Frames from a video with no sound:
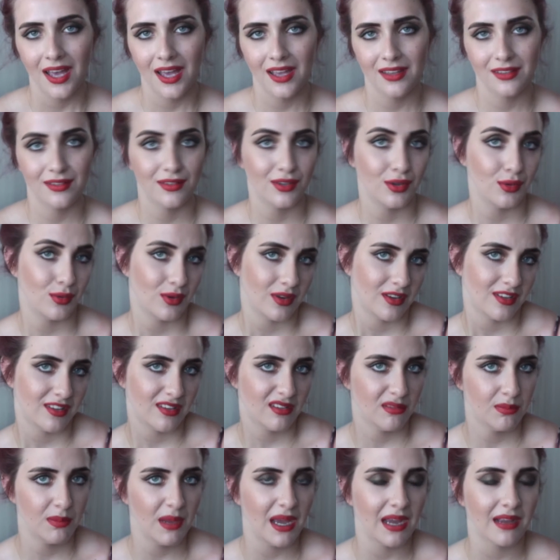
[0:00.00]
as you'd
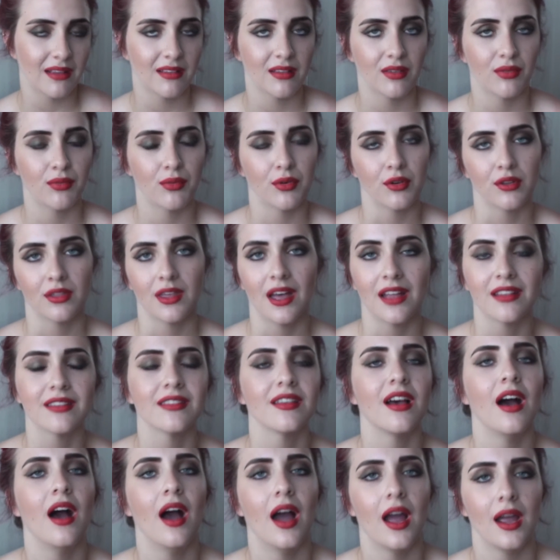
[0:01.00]
expect for that
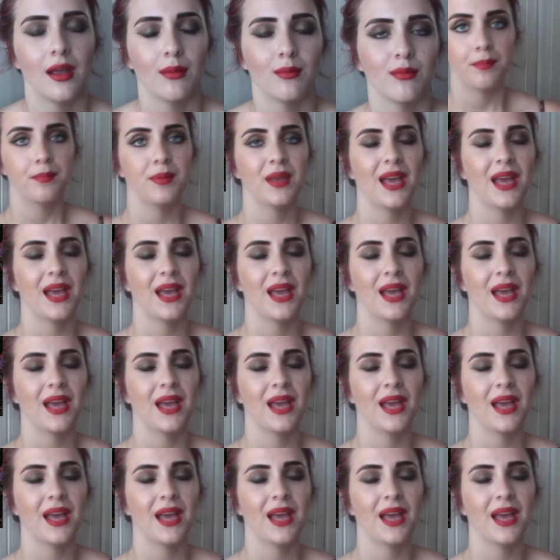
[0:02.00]
time.